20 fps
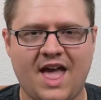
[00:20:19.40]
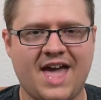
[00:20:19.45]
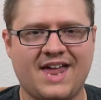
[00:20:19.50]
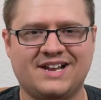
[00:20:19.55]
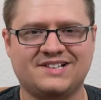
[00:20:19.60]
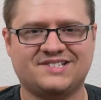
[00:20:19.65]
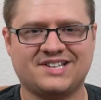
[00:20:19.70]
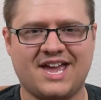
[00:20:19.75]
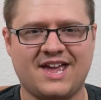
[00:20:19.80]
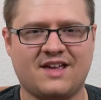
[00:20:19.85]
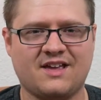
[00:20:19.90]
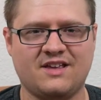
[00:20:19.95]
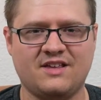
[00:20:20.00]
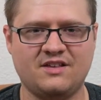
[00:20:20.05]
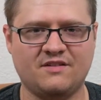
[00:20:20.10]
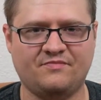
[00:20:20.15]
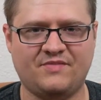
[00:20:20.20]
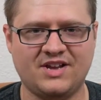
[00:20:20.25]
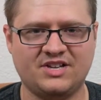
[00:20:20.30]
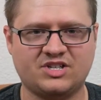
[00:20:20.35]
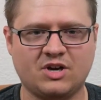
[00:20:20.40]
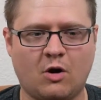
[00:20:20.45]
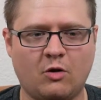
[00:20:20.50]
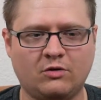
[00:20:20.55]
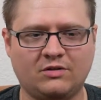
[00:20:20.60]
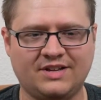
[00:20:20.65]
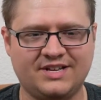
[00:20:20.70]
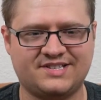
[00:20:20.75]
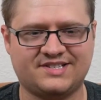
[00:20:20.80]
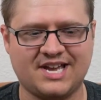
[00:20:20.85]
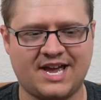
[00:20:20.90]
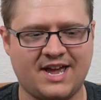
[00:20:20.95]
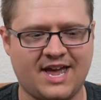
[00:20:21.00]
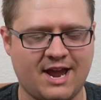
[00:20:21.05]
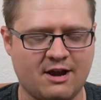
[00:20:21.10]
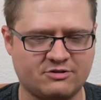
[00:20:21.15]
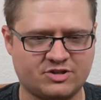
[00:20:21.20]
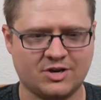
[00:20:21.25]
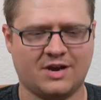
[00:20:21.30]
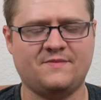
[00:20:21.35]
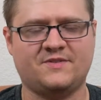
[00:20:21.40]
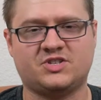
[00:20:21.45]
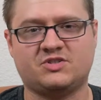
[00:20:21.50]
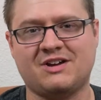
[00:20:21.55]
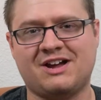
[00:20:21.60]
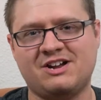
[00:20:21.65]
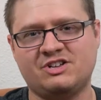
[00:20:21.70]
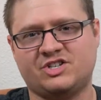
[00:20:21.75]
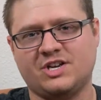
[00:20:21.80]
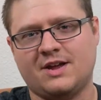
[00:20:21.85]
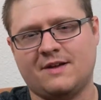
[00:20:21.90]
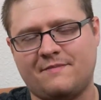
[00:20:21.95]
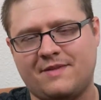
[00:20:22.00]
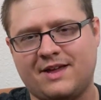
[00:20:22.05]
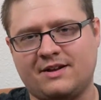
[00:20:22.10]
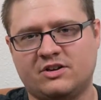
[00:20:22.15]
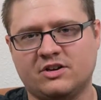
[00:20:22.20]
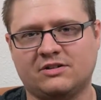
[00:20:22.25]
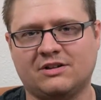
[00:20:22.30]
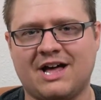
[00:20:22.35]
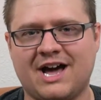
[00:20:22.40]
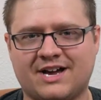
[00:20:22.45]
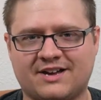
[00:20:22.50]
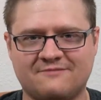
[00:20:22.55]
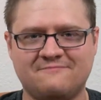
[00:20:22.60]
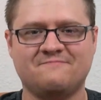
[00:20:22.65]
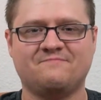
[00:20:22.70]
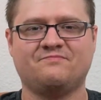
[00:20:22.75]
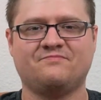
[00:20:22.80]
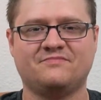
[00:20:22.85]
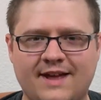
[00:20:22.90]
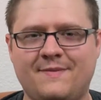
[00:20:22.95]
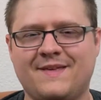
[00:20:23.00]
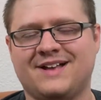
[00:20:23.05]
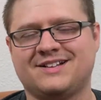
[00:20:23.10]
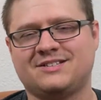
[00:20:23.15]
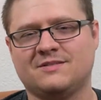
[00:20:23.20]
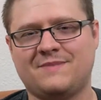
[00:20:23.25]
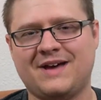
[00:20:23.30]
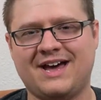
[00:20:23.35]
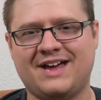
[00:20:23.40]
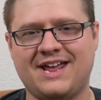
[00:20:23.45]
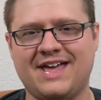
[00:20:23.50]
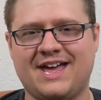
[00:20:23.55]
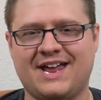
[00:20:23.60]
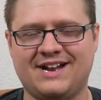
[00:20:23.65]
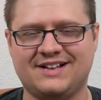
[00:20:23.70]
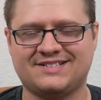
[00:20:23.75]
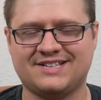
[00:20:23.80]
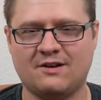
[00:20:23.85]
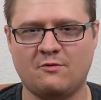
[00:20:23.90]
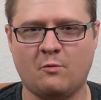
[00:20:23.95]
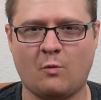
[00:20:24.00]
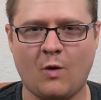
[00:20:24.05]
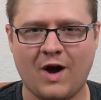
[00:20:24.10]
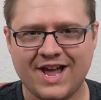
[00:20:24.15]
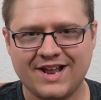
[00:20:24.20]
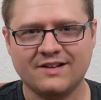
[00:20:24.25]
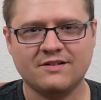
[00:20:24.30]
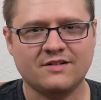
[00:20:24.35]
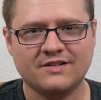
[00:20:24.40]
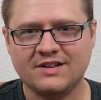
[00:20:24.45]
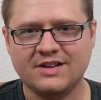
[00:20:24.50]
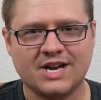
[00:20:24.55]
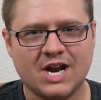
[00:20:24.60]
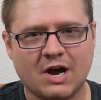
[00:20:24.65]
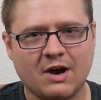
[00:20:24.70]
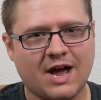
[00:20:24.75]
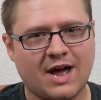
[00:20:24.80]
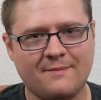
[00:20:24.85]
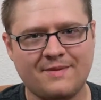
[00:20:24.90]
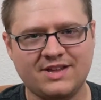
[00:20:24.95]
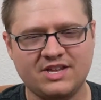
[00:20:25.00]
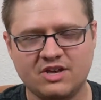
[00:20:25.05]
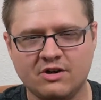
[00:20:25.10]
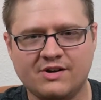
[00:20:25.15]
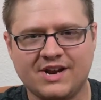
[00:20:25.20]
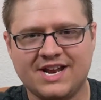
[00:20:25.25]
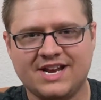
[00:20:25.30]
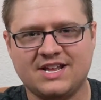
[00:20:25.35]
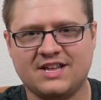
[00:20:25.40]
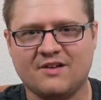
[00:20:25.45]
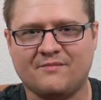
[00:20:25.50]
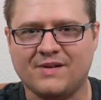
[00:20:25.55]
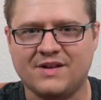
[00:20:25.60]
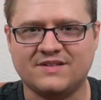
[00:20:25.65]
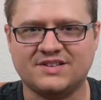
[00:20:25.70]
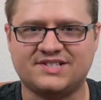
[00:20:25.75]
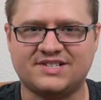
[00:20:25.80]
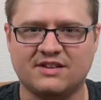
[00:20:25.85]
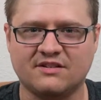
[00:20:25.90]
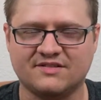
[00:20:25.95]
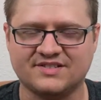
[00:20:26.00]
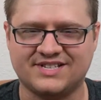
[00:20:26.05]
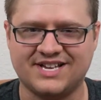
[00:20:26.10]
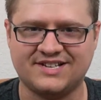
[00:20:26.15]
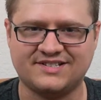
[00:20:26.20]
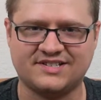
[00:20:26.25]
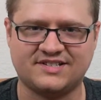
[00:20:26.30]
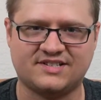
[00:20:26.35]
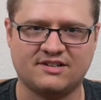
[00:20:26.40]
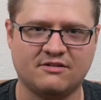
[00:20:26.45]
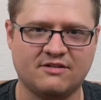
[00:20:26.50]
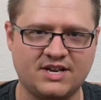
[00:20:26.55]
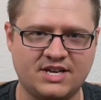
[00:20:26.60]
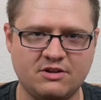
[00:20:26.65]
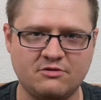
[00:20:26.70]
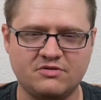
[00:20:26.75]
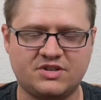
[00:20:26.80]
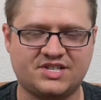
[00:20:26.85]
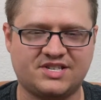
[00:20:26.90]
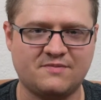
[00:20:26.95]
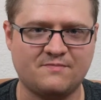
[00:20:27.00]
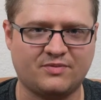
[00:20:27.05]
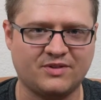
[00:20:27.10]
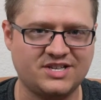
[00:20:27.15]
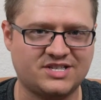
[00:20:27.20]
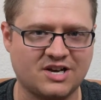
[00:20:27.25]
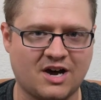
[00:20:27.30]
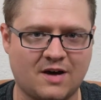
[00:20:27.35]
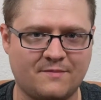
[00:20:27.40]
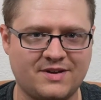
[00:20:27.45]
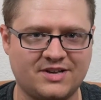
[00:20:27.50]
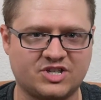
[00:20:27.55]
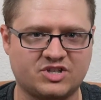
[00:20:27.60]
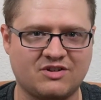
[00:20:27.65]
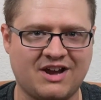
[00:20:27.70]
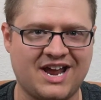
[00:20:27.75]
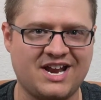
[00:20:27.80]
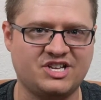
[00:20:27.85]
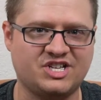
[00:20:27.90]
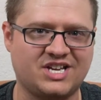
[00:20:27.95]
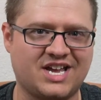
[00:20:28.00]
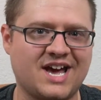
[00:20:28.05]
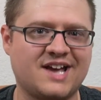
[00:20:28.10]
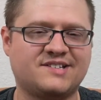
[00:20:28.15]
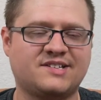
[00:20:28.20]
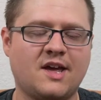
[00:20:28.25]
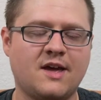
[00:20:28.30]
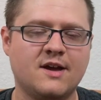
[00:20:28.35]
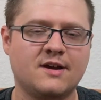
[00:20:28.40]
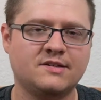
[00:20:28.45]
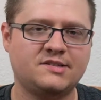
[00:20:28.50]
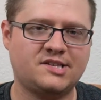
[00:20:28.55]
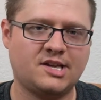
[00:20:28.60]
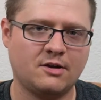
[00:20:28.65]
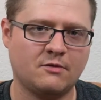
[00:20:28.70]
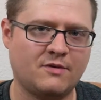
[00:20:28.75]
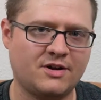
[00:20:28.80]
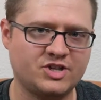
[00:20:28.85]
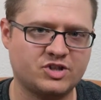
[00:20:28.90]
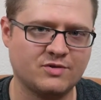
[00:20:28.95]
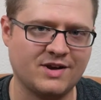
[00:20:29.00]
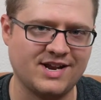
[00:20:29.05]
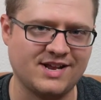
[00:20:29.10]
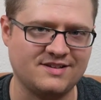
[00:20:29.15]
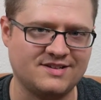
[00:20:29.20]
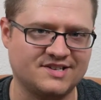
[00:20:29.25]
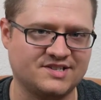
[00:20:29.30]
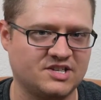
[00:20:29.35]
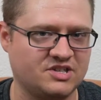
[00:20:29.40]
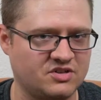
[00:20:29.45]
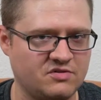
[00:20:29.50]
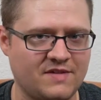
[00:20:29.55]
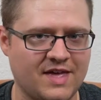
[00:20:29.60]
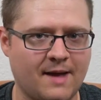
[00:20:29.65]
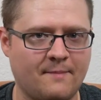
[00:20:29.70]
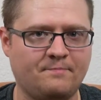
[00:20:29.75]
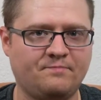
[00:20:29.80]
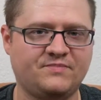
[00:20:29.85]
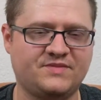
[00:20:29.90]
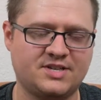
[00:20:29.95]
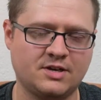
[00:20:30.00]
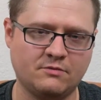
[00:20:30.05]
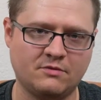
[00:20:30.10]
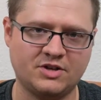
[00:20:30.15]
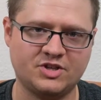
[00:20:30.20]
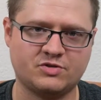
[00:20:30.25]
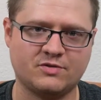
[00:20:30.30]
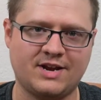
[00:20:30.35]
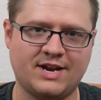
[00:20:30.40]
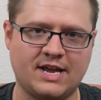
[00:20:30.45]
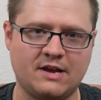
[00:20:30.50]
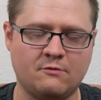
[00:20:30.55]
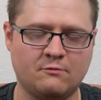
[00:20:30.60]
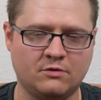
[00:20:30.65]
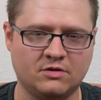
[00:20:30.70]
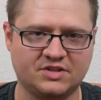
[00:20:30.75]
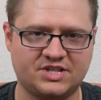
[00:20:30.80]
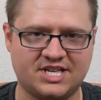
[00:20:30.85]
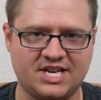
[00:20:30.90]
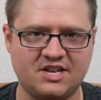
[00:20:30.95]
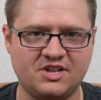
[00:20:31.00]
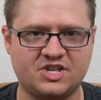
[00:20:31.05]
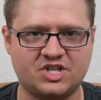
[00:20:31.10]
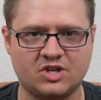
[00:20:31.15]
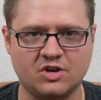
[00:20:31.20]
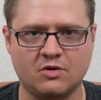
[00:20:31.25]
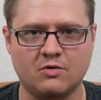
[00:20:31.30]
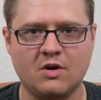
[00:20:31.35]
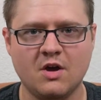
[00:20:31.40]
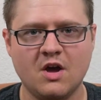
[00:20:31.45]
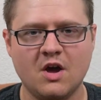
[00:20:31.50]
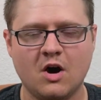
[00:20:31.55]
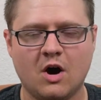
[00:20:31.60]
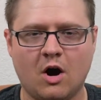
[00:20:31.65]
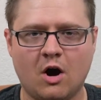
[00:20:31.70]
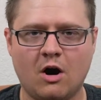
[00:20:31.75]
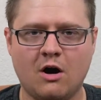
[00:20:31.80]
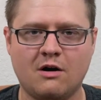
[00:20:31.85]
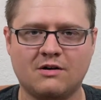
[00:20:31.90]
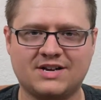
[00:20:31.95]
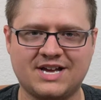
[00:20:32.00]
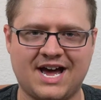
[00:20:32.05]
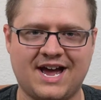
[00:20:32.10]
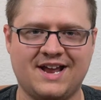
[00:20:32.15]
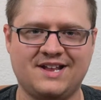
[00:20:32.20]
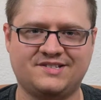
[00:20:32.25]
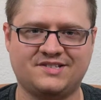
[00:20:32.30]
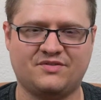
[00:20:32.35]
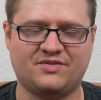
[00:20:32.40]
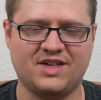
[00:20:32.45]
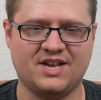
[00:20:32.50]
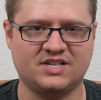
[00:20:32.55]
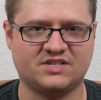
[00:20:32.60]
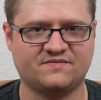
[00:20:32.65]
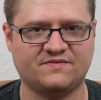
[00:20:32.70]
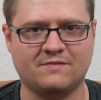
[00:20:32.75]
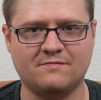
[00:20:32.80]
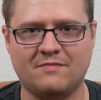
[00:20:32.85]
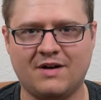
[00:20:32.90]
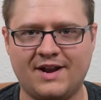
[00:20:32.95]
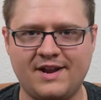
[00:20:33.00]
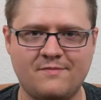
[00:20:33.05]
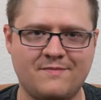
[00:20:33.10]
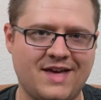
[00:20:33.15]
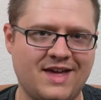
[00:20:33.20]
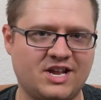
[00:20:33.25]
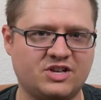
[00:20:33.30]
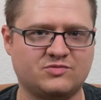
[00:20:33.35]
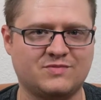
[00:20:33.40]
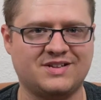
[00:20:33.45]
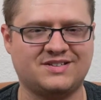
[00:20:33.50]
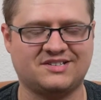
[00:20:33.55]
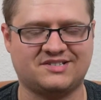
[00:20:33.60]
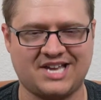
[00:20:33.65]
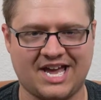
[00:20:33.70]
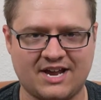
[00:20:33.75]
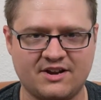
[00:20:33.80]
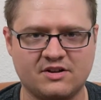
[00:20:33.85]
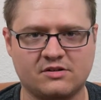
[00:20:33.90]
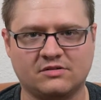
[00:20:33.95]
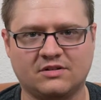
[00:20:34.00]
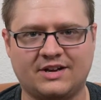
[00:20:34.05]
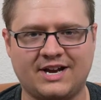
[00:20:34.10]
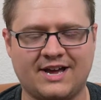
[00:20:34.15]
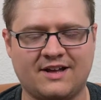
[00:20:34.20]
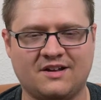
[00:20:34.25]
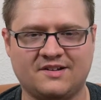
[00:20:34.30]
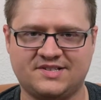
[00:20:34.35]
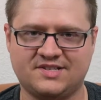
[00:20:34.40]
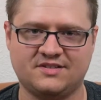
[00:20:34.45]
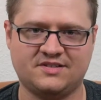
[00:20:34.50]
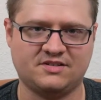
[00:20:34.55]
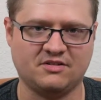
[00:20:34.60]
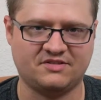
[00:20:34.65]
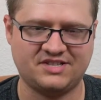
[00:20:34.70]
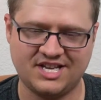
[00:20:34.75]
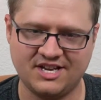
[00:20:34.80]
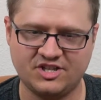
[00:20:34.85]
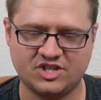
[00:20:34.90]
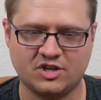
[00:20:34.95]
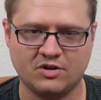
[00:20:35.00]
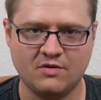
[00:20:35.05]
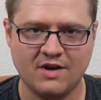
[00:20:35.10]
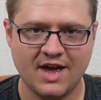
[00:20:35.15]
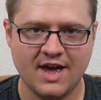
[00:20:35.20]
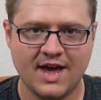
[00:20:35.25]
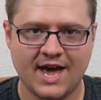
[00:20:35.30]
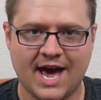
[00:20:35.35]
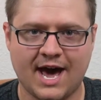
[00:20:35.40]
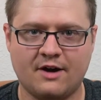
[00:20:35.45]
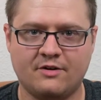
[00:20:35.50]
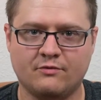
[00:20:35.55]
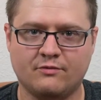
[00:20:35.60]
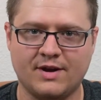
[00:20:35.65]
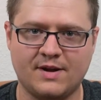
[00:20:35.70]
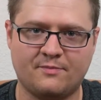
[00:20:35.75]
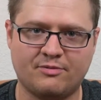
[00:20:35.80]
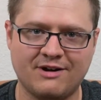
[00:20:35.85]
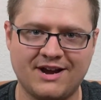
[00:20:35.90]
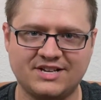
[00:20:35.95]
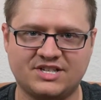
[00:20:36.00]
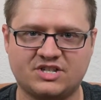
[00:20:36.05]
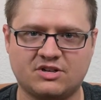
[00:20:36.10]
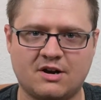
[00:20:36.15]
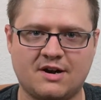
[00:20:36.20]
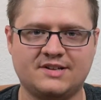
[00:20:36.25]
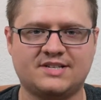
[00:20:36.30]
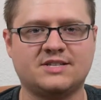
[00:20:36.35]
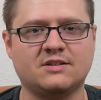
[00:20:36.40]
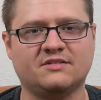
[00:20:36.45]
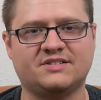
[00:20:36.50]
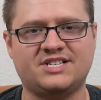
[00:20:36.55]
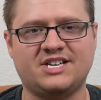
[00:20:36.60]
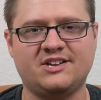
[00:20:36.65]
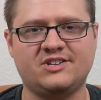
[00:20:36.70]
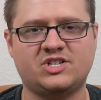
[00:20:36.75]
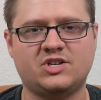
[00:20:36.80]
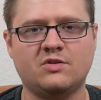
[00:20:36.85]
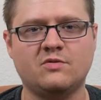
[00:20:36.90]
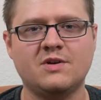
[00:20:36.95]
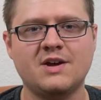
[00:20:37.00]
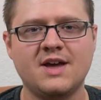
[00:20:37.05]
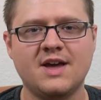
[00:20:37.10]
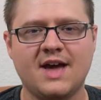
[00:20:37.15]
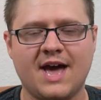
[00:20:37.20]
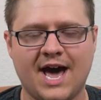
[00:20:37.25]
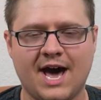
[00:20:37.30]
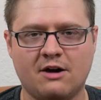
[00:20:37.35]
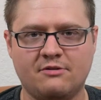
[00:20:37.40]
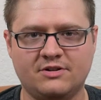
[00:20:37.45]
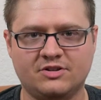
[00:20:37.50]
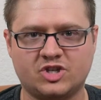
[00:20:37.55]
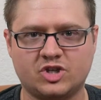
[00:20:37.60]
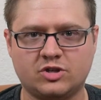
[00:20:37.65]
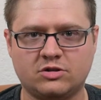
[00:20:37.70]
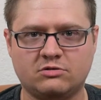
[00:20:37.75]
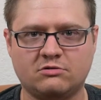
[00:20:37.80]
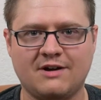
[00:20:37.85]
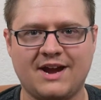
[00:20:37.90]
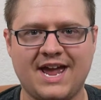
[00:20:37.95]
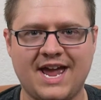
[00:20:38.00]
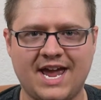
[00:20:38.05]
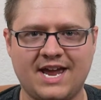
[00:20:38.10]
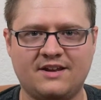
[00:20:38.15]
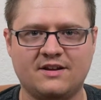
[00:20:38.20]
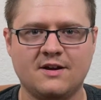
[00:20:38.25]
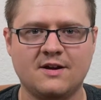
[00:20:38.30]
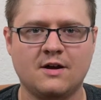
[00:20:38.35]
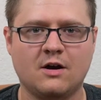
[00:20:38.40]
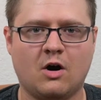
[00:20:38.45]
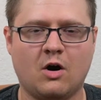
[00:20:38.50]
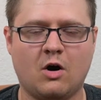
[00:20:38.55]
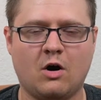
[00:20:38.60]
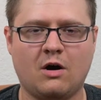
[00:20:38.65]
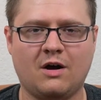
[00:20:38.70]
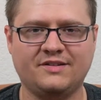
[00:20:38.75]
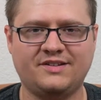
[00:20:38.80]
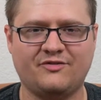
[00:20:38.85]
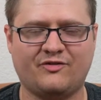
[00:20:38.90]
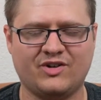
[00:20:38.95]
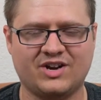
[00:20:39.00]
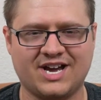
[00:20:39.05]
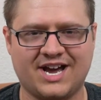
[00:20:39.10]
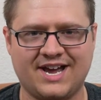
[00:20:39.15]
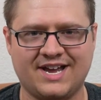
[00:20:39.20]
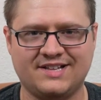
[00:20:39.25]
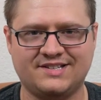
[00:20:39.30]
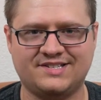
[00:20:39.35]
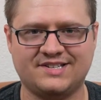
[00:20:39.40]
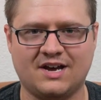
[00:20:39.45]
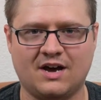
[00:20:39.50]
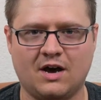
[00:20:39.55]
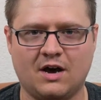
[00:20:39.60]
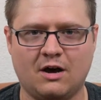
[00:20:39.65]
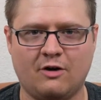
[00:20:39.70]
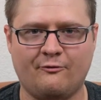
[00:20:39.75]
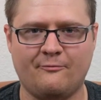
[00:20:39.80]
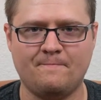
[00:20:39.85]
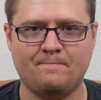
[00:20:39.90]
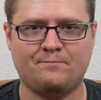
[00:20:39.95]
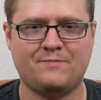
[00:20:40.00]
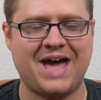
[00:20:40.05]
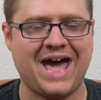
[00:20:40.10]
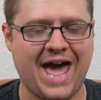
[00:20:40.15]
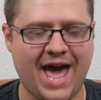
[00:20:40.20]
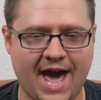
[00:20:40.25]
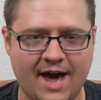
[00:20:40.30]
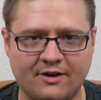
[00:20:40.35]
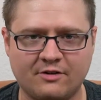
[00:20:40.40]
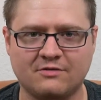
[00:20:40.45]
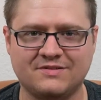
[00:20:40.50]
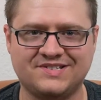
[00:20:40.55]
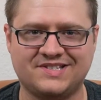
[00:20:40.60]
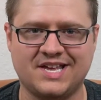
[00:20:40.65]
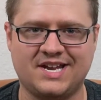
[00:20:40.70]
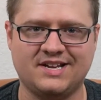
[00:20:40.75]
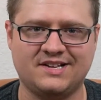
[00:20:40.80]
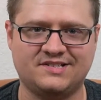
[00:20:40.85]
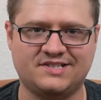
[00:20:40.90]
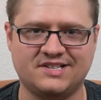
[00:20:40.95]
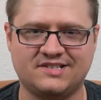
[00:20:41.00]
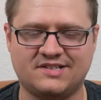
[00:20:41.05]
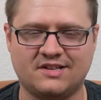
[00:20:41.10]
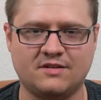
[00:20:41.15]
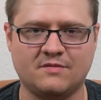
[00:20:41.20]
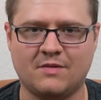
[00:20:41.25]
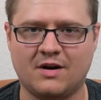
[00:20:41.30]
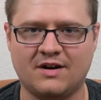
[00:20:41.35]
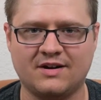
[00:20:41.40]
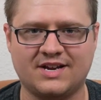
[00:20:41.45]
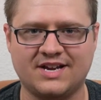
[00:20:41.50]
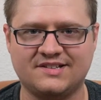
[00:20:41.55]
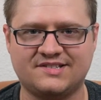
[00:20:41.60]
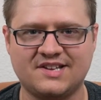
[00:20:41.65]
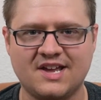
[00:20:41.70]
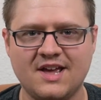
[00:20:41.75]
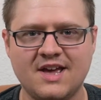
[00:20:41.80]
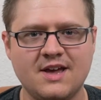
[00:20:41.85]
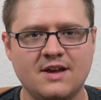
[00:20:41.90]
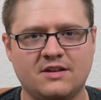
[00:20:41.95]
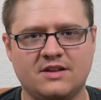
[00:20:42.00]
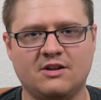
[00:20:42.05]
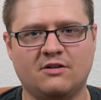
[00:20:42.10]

And it's like they totally say, here, trade the strategy and then good luck. And that's about it. And it's like, what? You didn't give me the skills necessary. You simply taught me a strategy. Guys, Tier 1 Trading doesn't do that. Tier 1 Trading will teach you all kinds of things, from money management to technical analysis. They'll teach you how to reprice charts. They'll teach you how to trade all different kinds of patterns that exist in the markets.